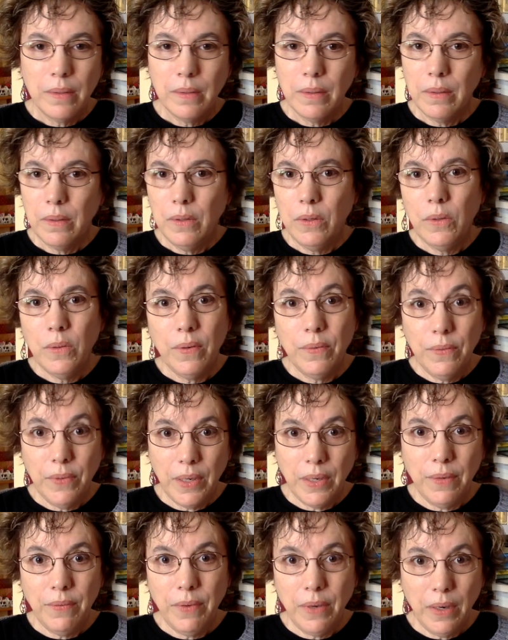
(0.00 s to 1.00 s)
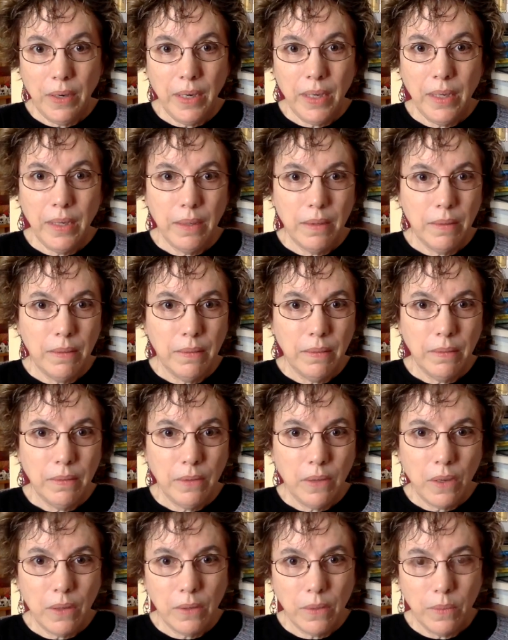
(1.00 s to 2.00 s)
do a very, very
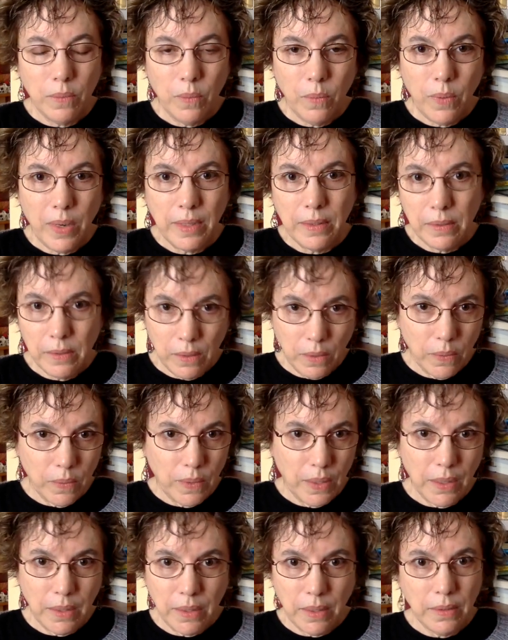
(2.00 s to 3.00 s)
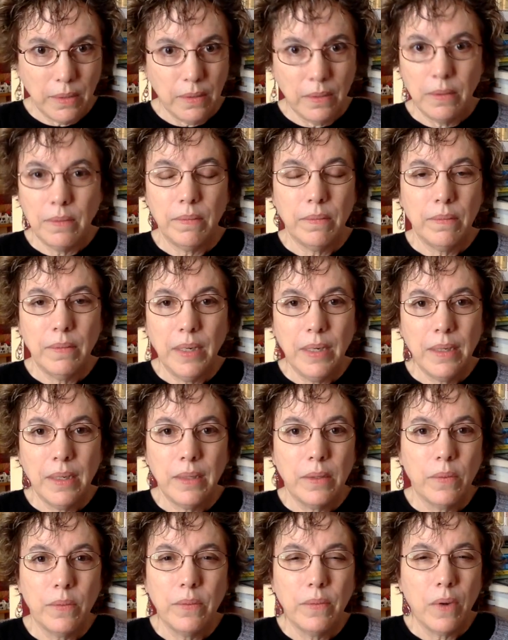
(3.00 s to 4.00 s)
long wet soak, it doesn't
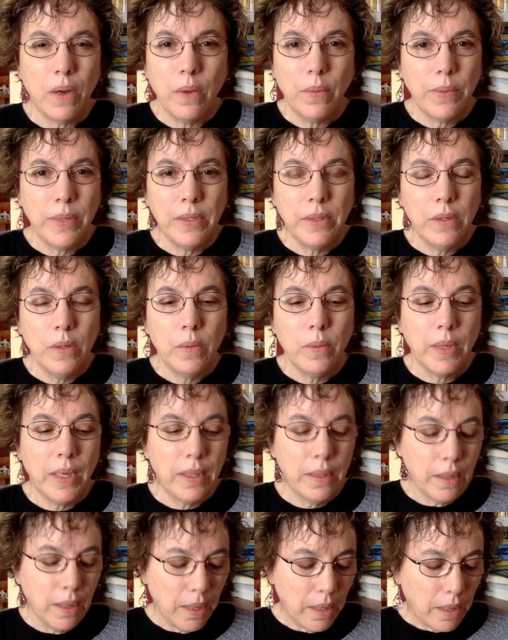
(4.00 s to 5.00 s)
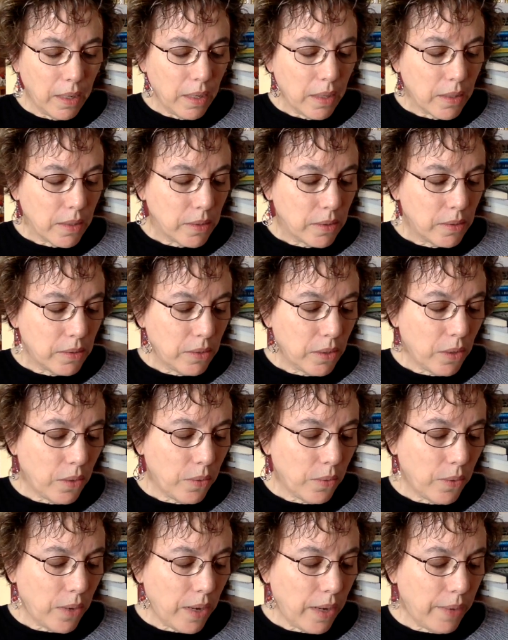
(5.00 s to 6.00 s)
always do it.
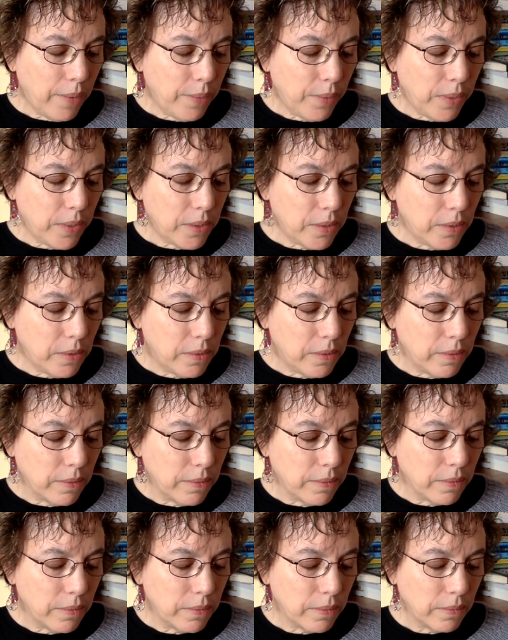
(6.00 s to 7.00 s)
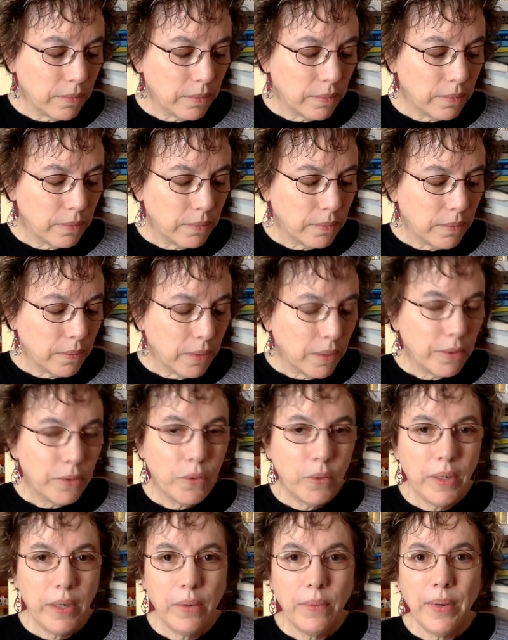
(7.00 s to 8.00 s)
So I was
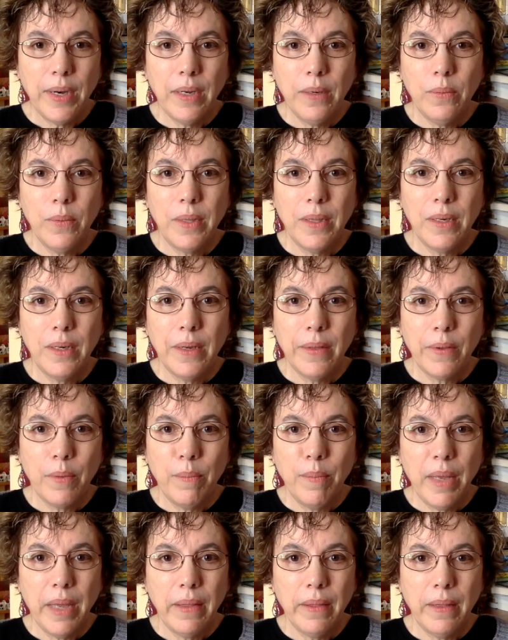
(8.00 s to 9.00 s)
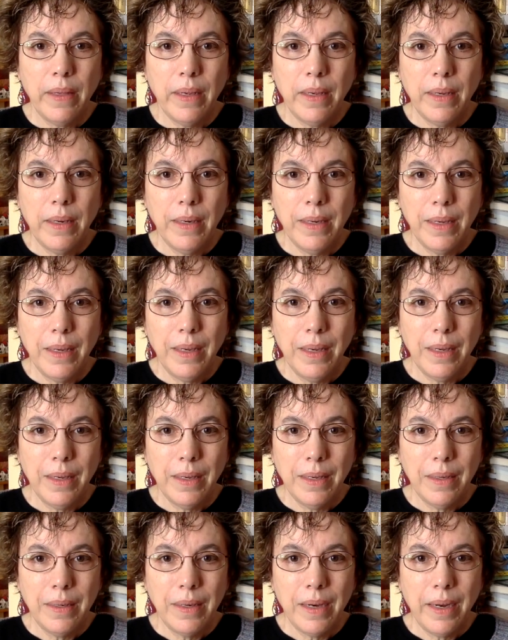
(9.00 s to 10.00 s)
toying around with another method, and
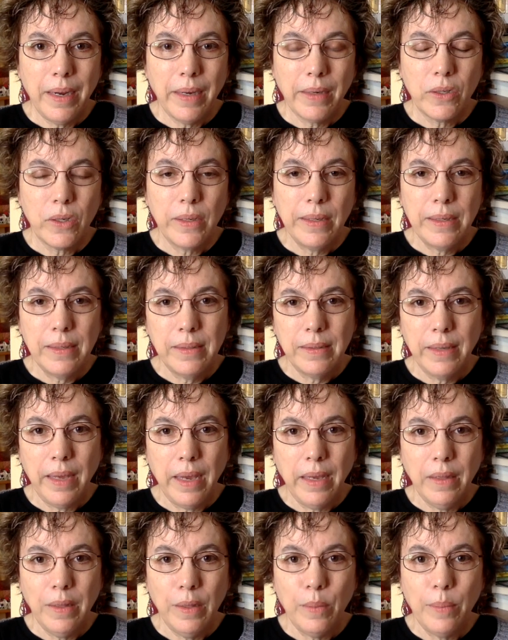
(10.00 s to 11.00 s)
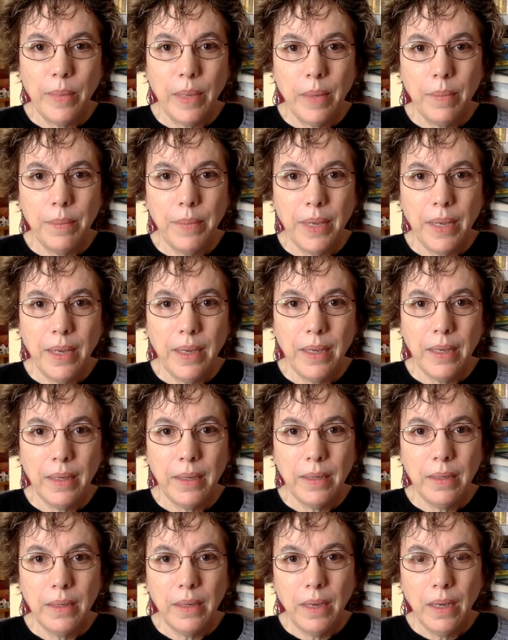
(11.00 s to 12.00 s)
I actually skeined them up
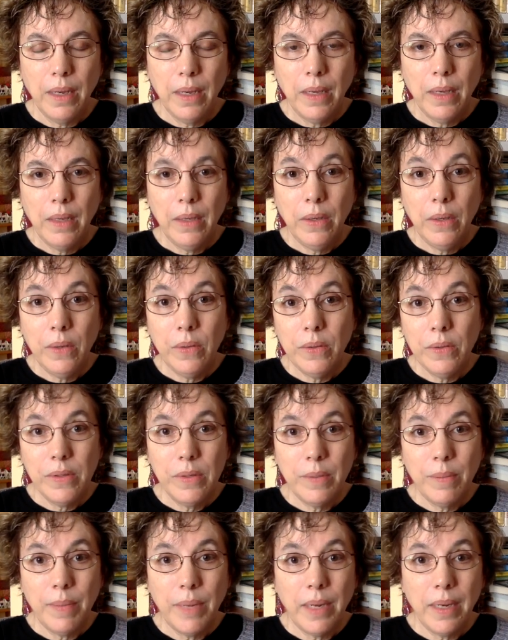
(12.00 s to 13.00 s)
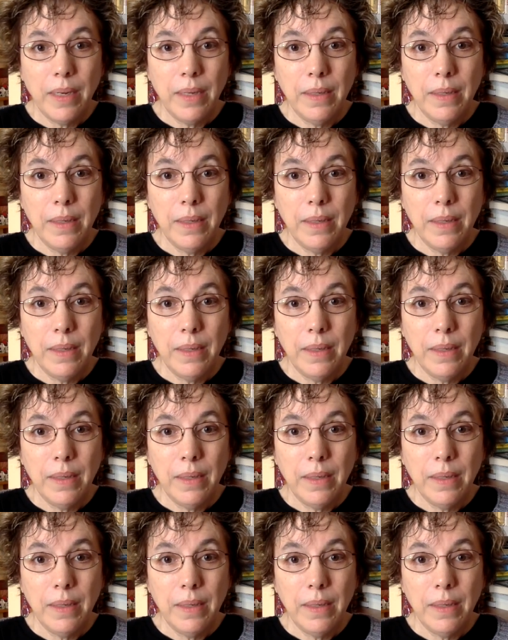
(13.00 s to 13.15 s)
and used my